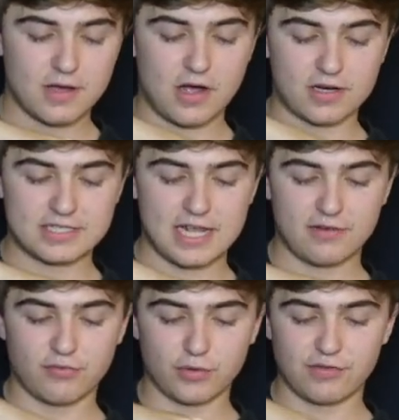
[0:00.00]
Octane
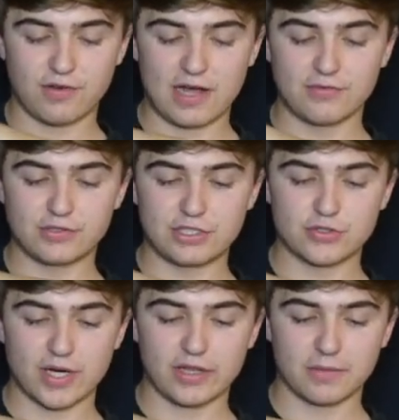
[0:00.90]
45 with the
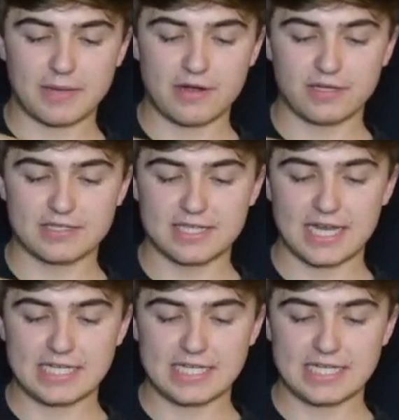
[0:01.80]
tri-lug mount is at